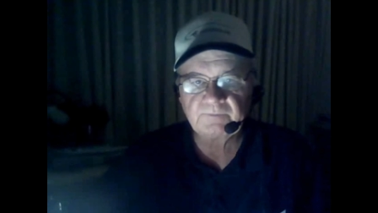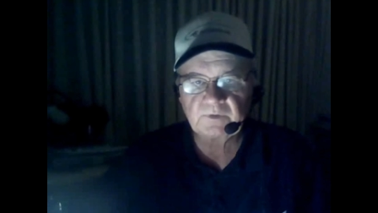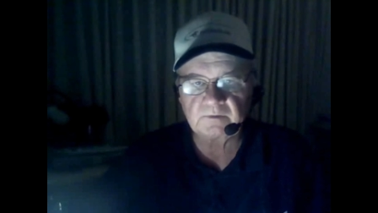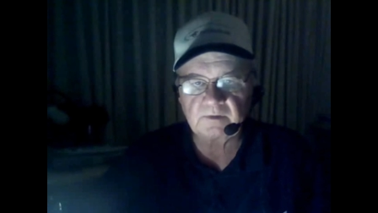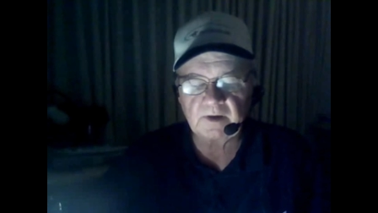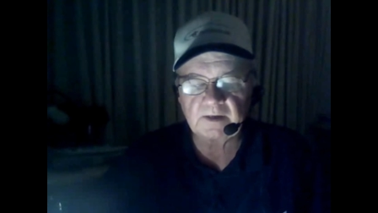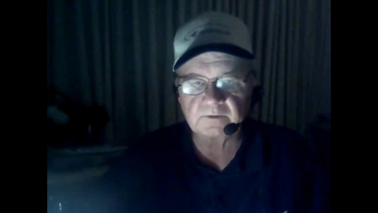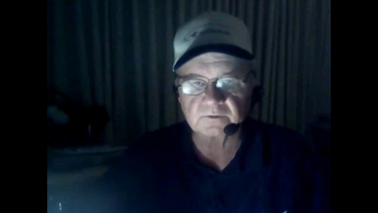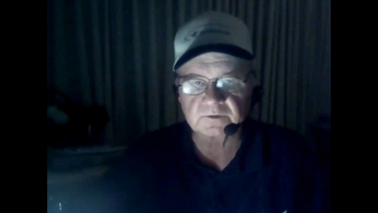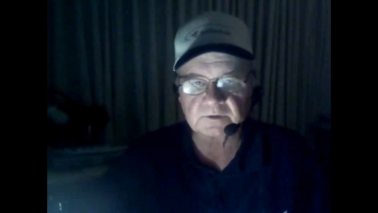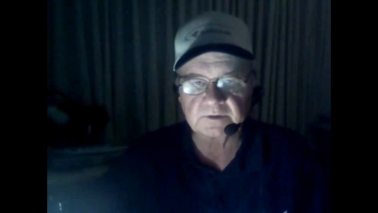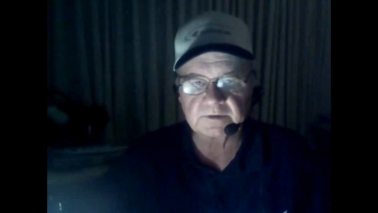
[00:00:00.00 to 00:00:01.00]

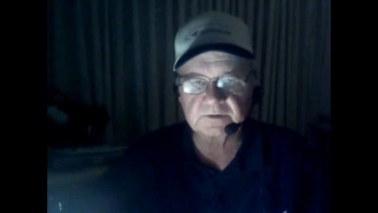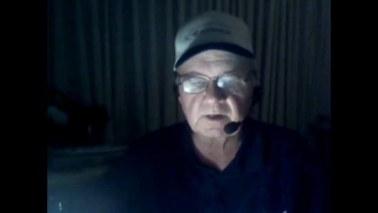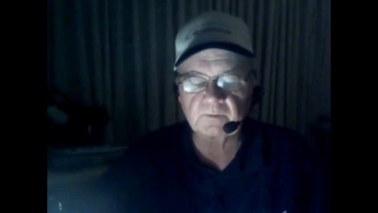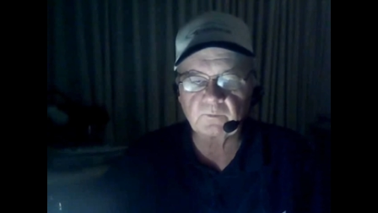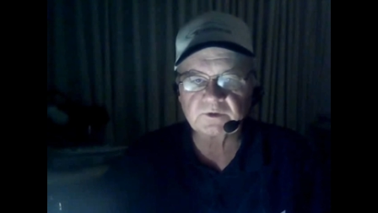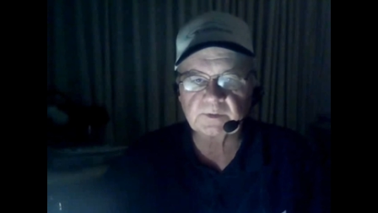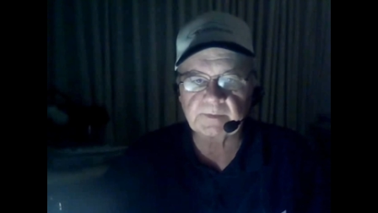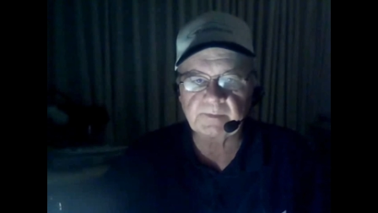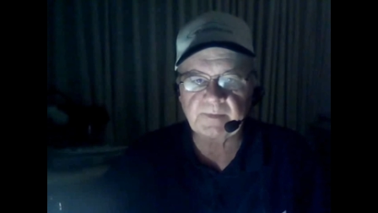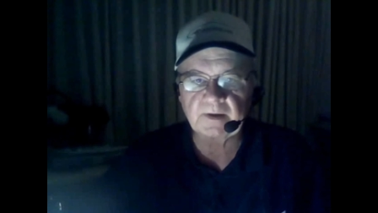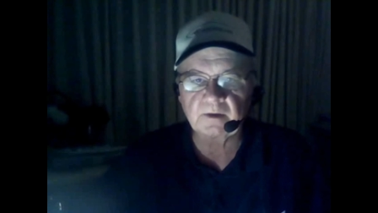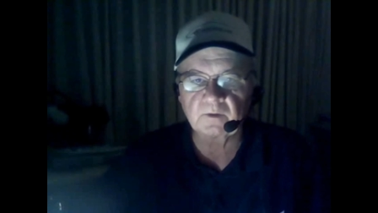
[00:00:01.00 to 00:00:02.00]
contenders list, on which I'll be
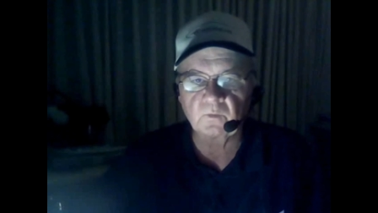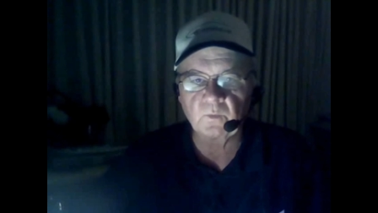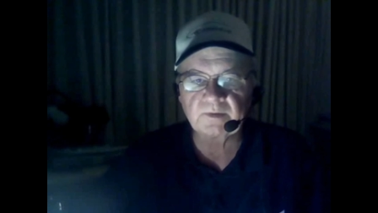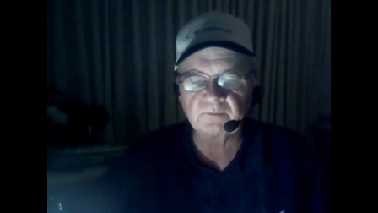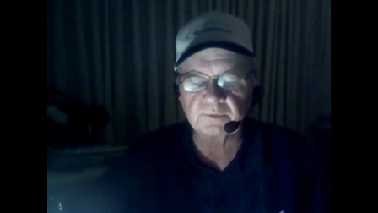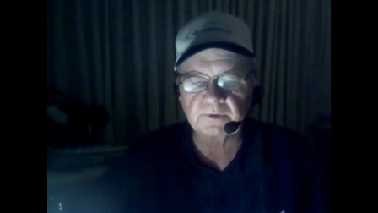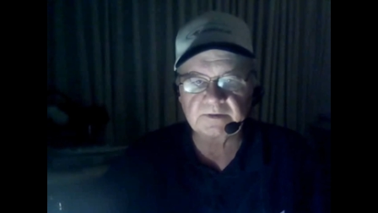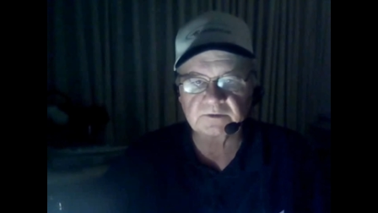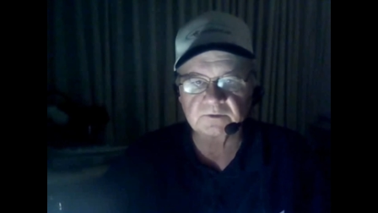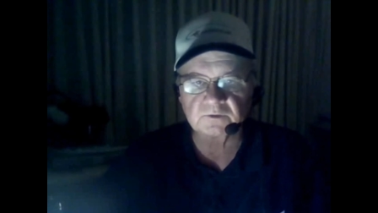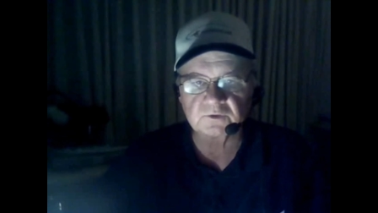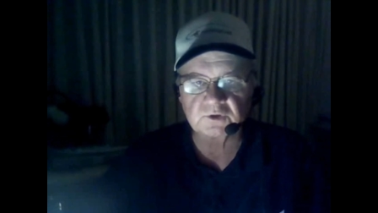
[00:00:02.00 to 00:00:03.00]
making a win,
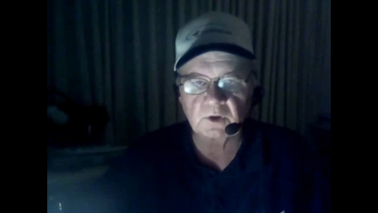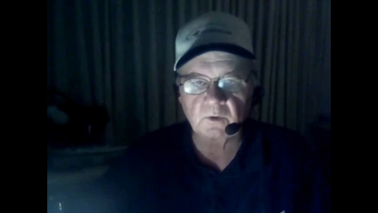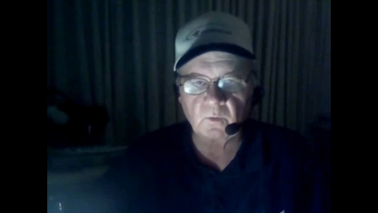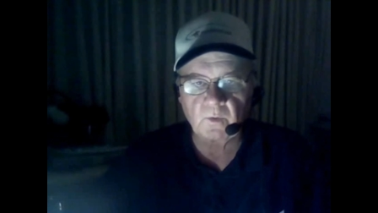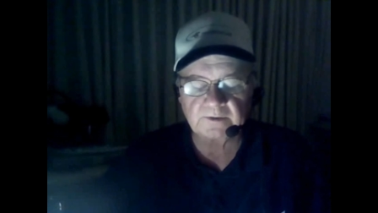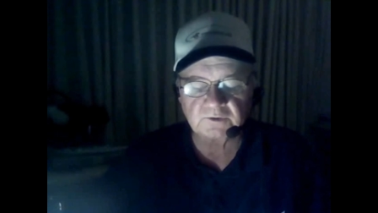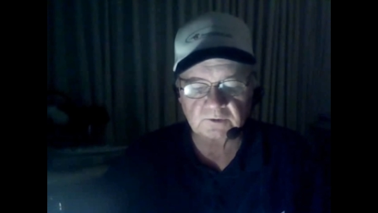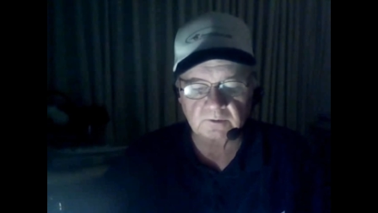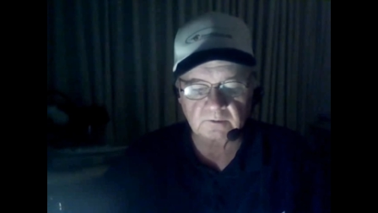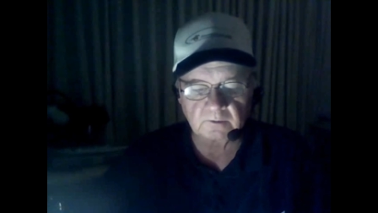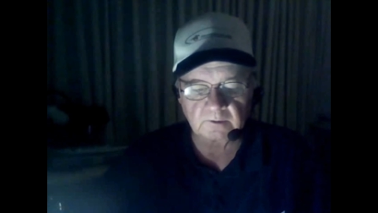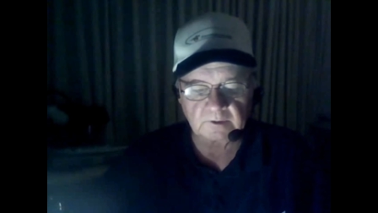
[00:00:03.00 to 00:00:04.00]
place, and show wager
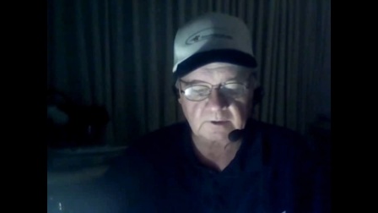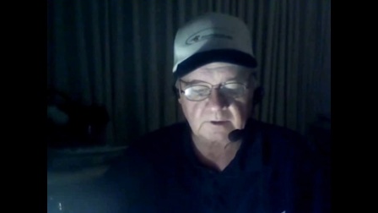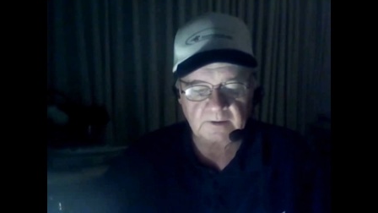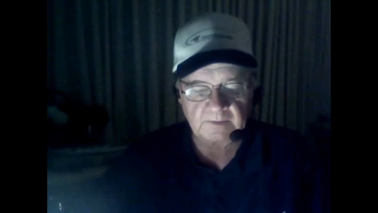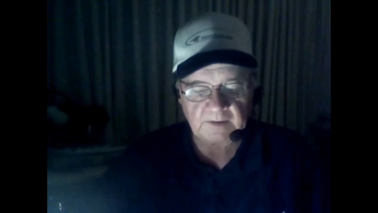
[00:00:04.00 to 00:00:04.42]
early